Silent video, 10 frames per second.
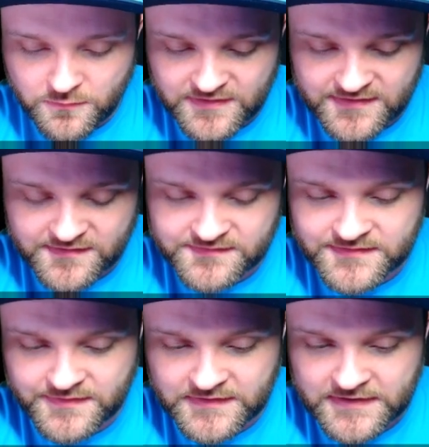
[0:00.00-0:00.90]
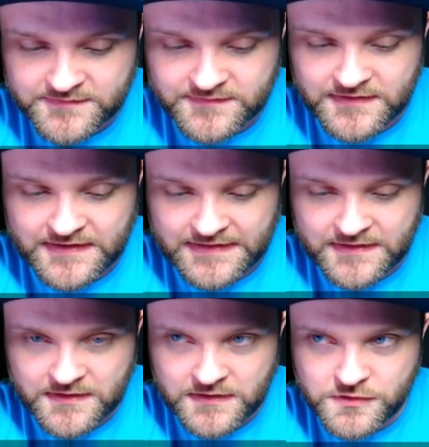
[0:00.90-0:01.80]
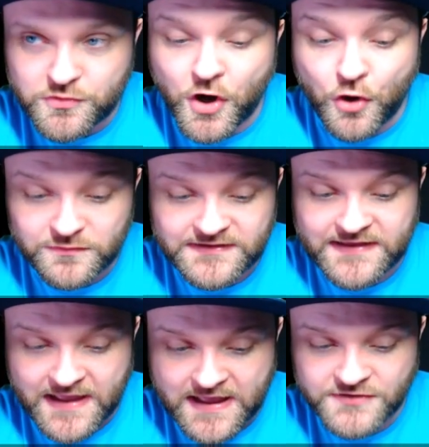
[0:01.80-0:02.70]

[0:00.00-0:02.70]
is that you can only catch